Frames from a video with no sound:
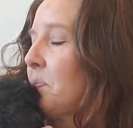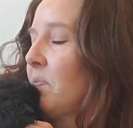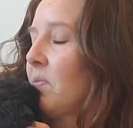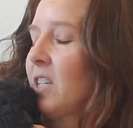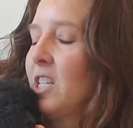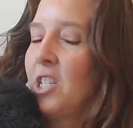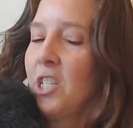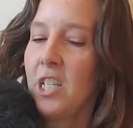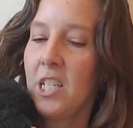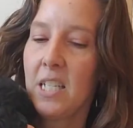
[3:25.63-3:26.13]

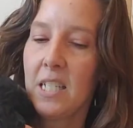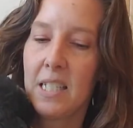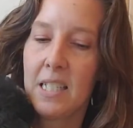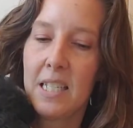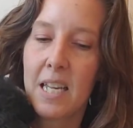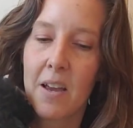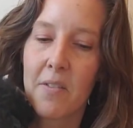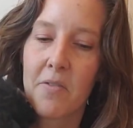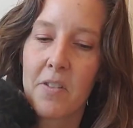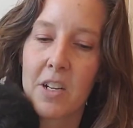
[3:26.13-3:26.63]
She's
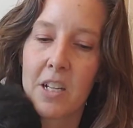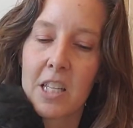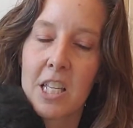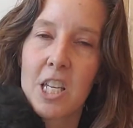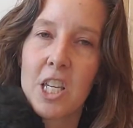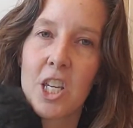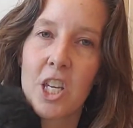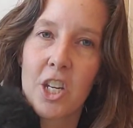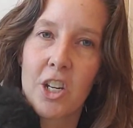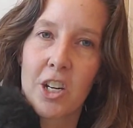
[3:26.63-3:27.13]
definitely
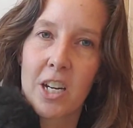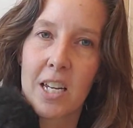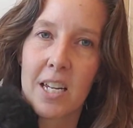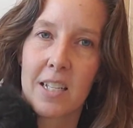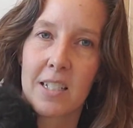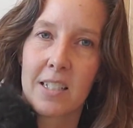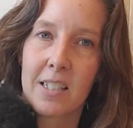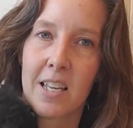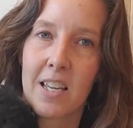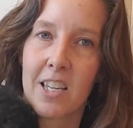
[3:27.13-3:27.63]

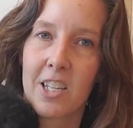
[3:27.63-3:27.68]
curious.